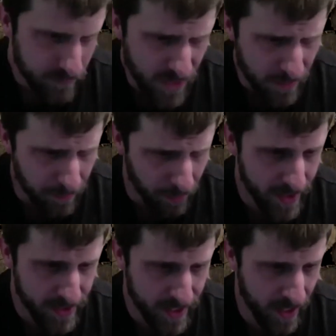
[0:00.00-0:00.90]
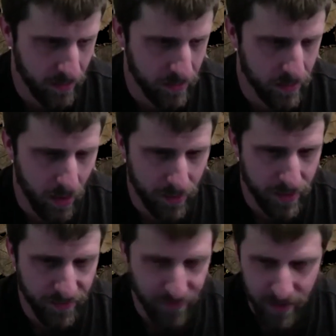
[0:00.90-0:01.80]
break down all the
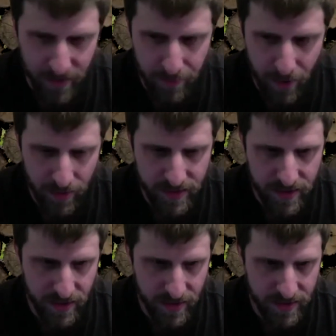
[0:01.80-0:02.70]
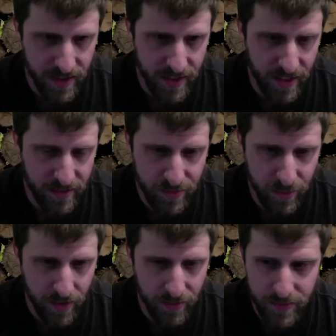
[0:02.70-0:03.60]
different components to then send out to
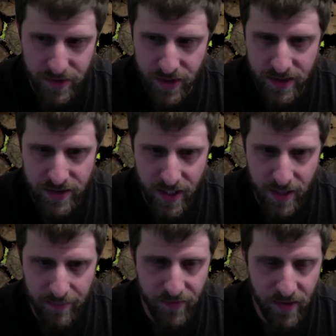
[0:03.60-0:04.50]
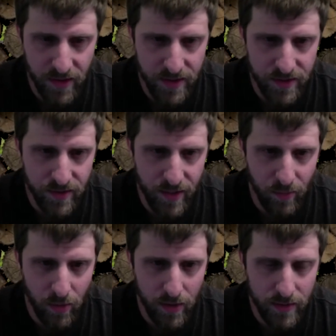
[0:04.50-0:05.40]
another machine shop if they're going to do that
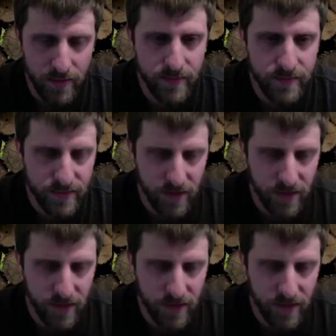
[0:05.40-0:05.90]
work. So.